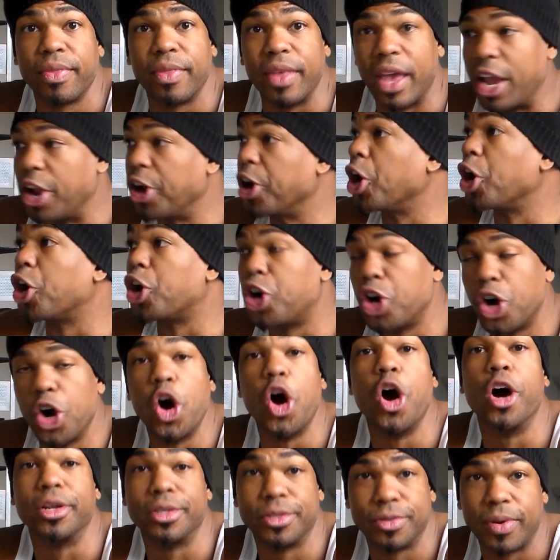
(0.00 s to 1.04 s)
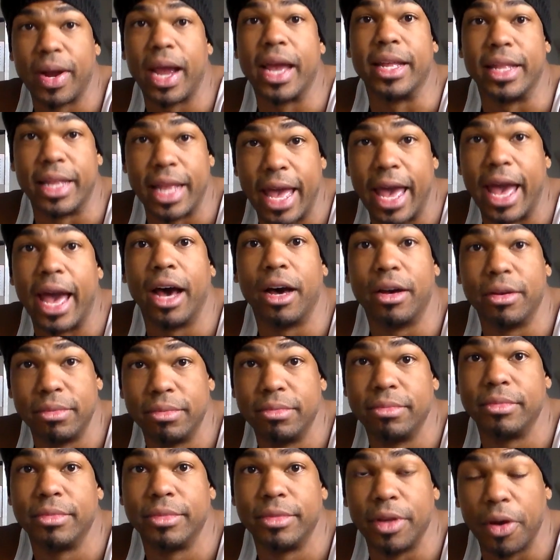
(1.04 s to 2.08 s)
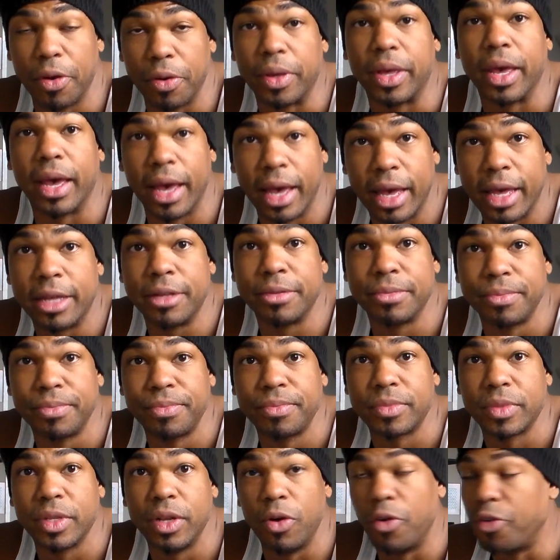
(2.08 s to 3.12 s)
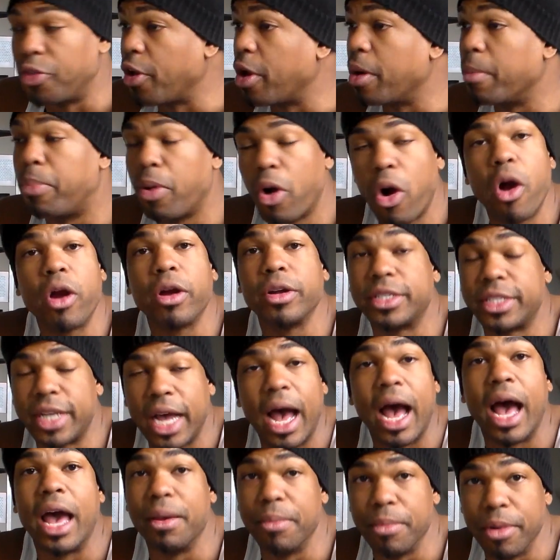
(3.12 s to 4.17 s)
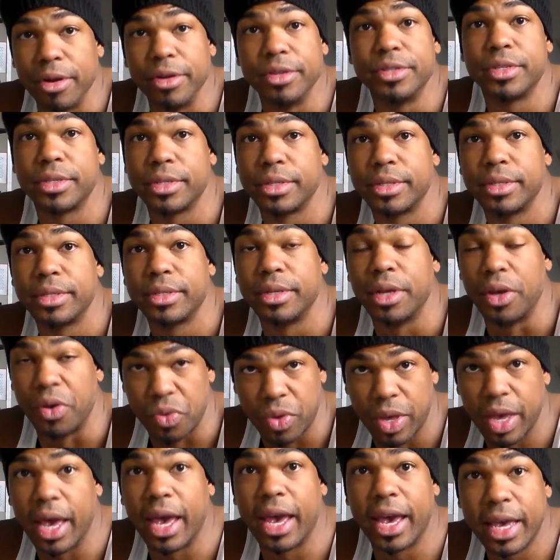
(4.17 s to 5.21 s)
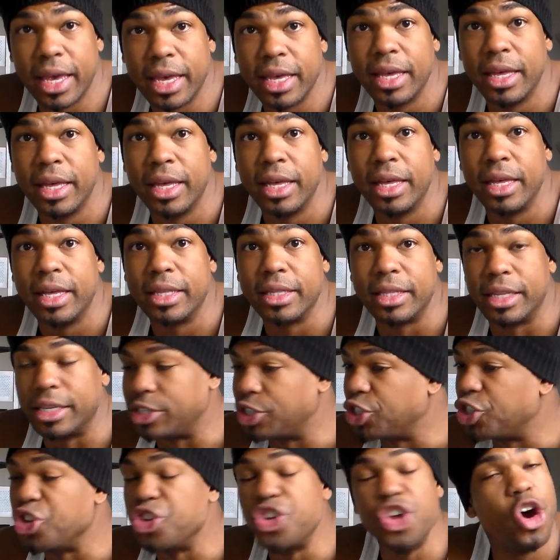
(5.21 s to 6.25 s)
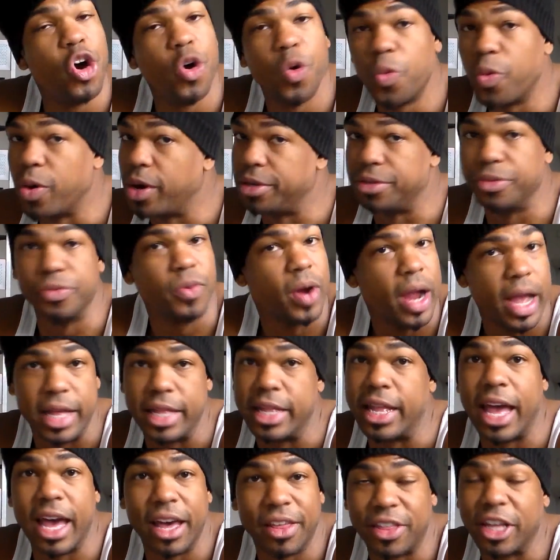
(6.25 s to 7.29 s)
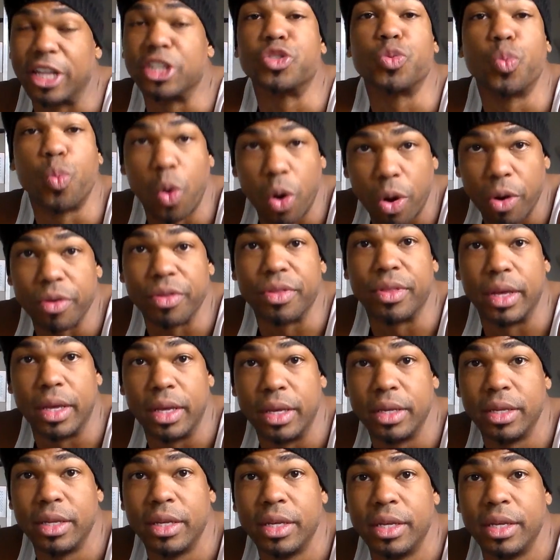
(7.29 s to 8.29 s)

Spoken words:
They're gone right now, okay? Or they're part-timers, okay? There's no one right now that's worthy.